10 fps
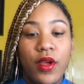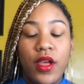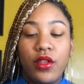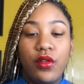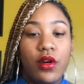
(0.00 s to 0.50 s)

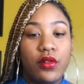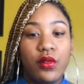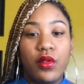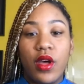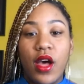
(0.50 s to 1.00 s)
you go through
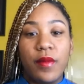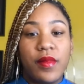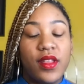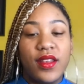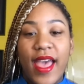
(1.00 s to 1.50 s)
the ups
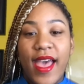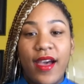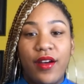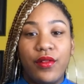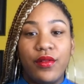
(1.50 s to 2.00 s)
and
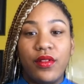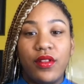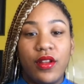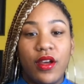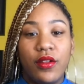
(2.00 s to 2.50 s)
downs you
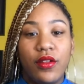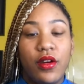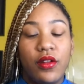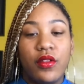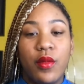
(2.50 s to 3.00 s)
know you go
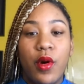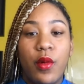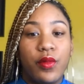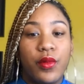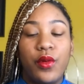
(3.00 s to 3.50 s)
through the
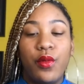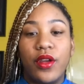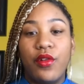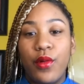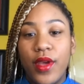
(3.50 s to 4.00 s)
moments where you want to
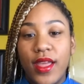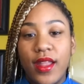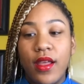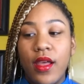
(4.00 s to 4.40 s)
quit